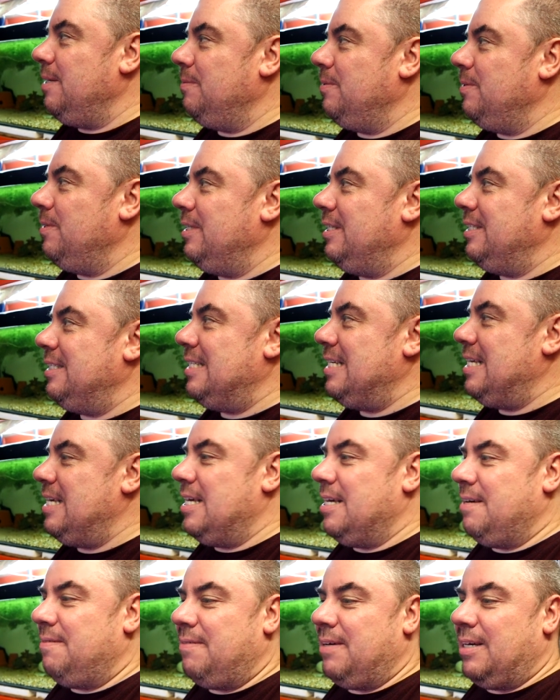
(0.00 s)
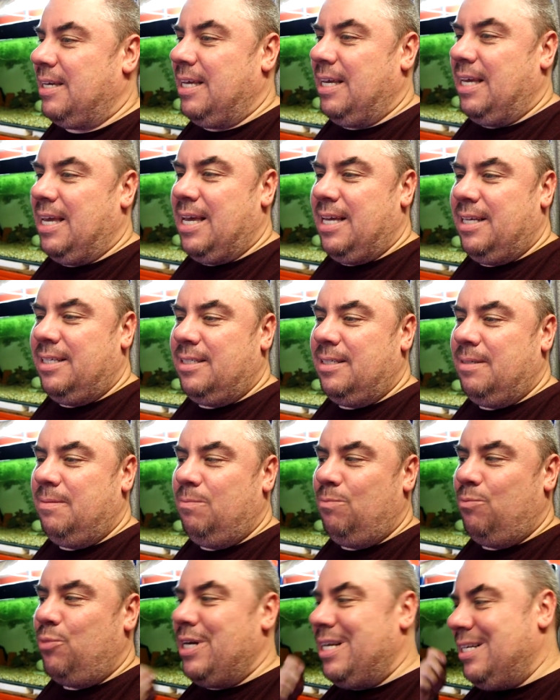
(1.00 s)
I'm going to see if I can get
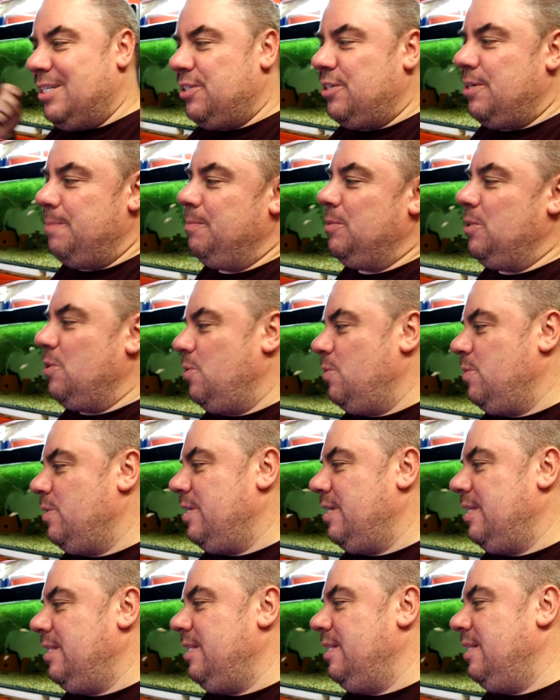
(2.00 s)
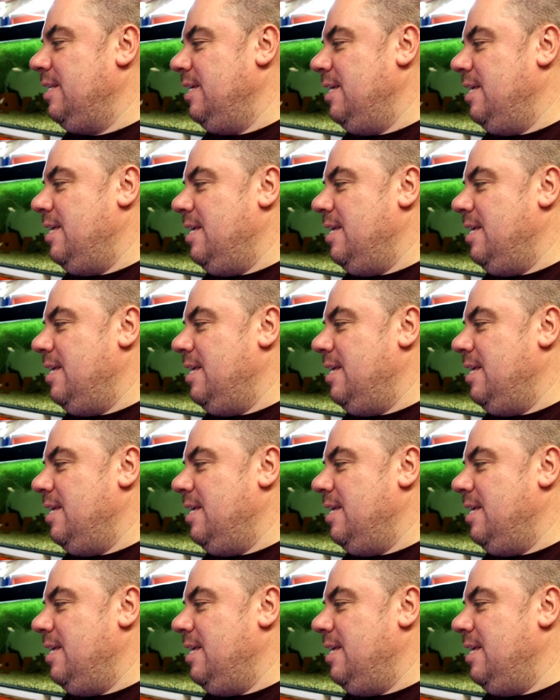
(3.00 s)
some brine shrimp going,